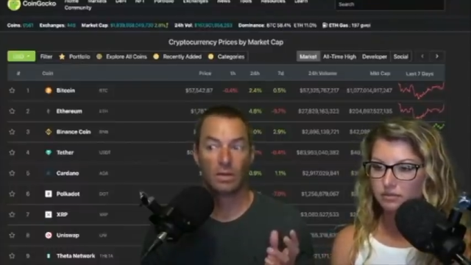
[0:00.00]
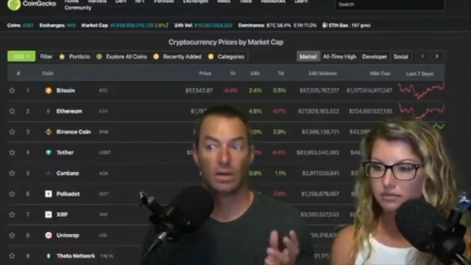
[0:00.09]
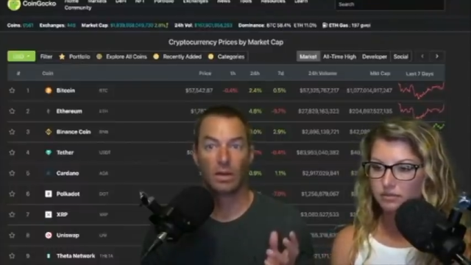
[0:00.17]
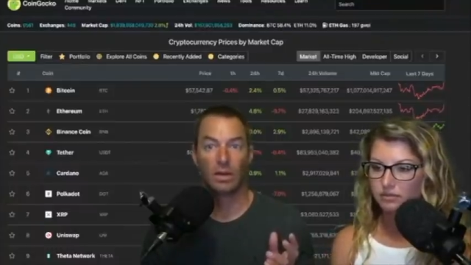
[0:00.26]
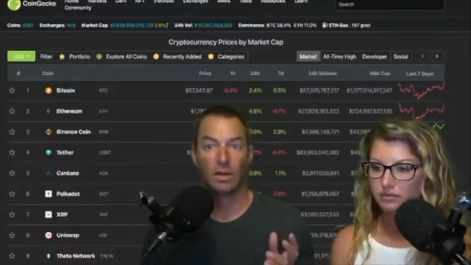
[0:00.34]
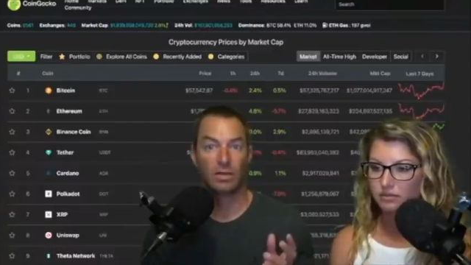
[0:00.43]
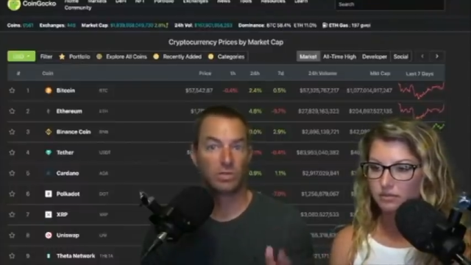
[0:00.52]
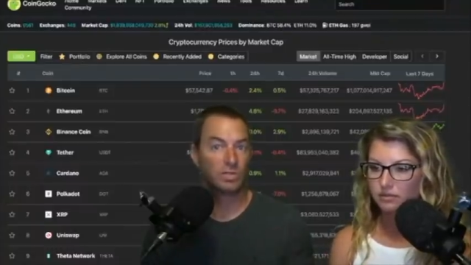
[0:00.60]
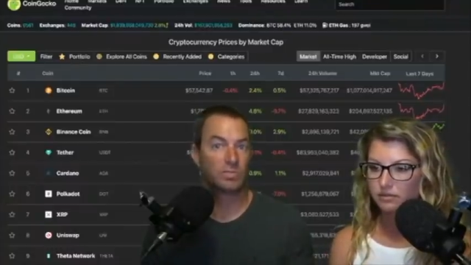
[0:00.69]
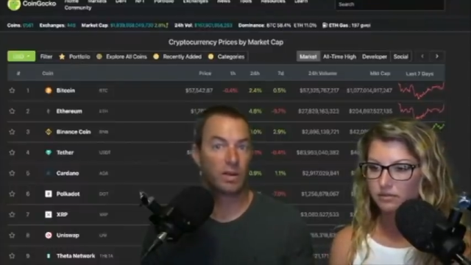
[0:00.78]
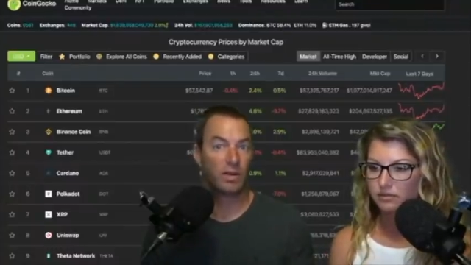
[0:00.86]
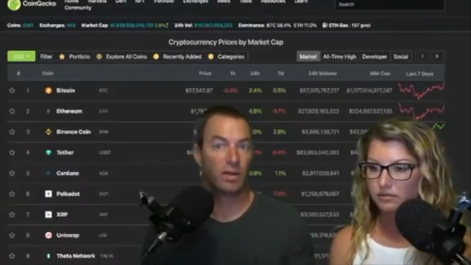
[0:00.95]
Speaker 1: uh, interest
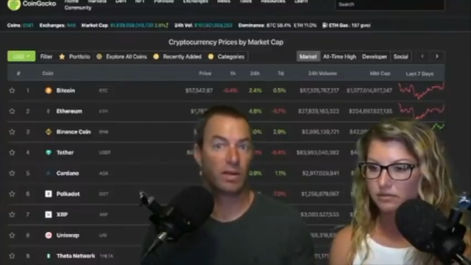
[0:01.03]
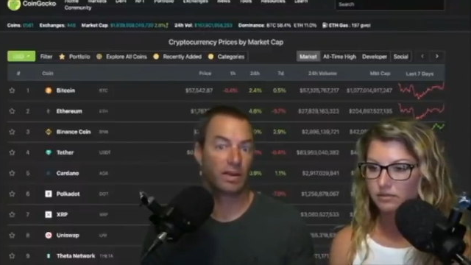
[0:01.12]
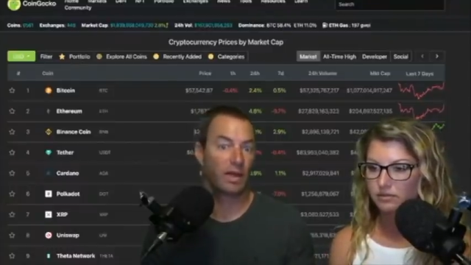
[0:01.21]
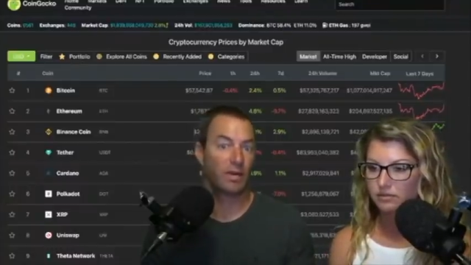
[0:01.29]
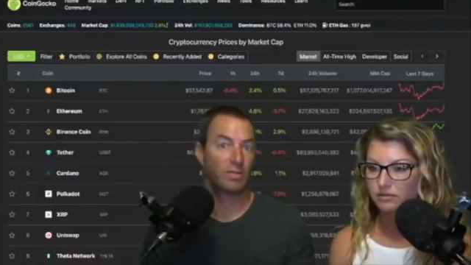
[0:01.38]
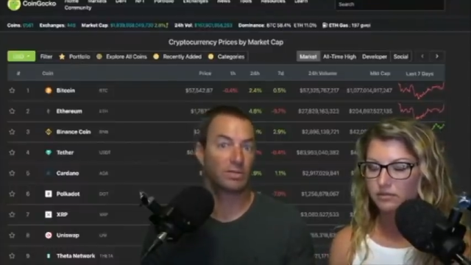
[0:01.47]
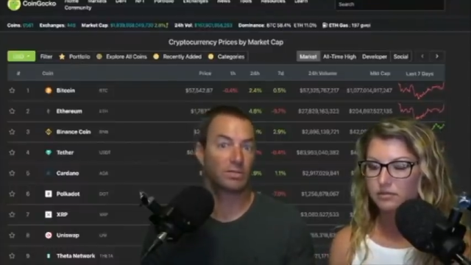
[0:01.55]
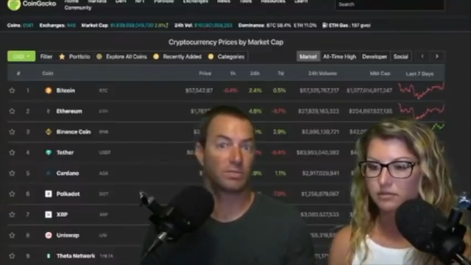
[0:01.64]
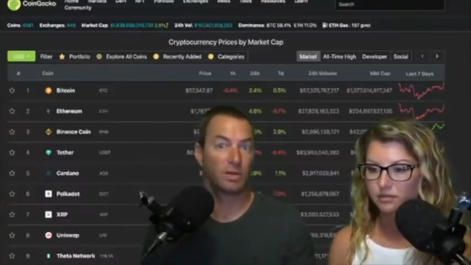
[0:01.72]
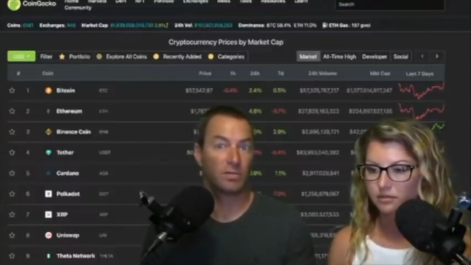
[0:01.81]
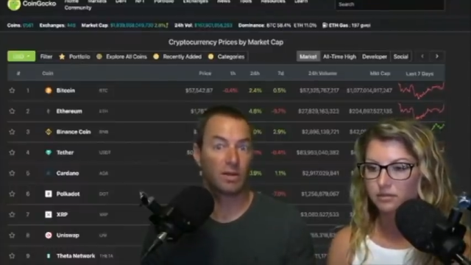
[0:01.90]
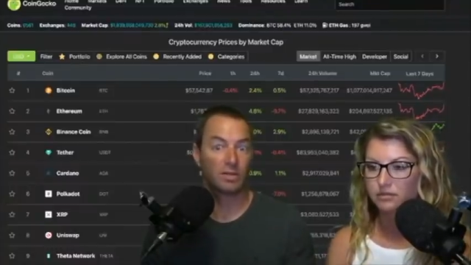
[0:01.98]
bearing accounts, pretty
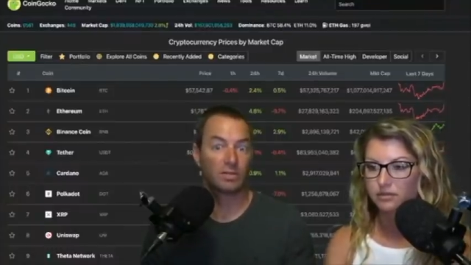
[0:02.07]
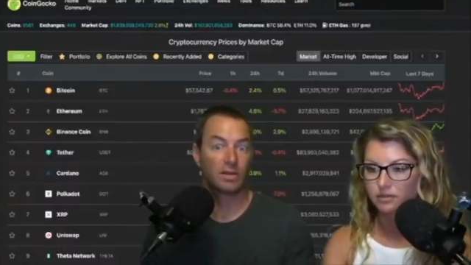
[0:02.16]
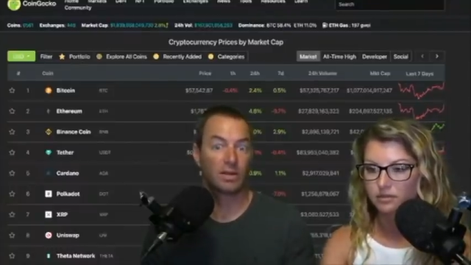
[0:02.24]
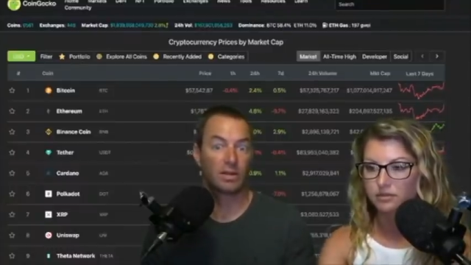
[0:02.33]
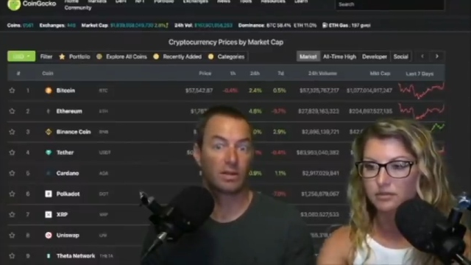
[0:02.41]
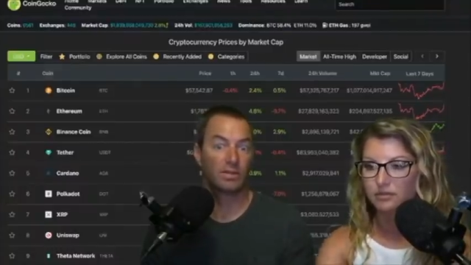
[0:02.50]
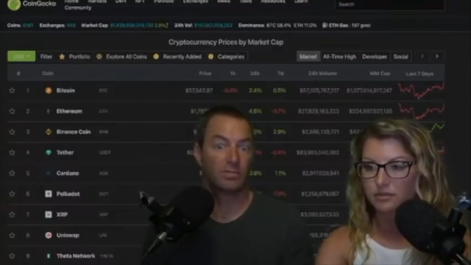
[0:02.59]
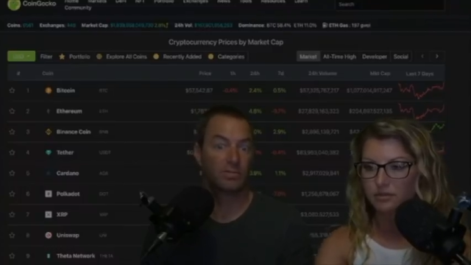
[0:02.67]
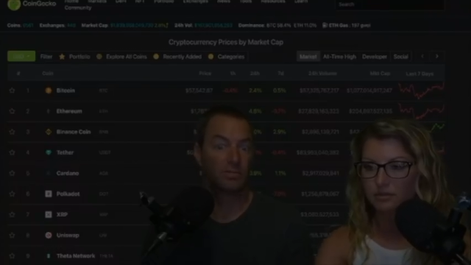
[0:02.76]
much like on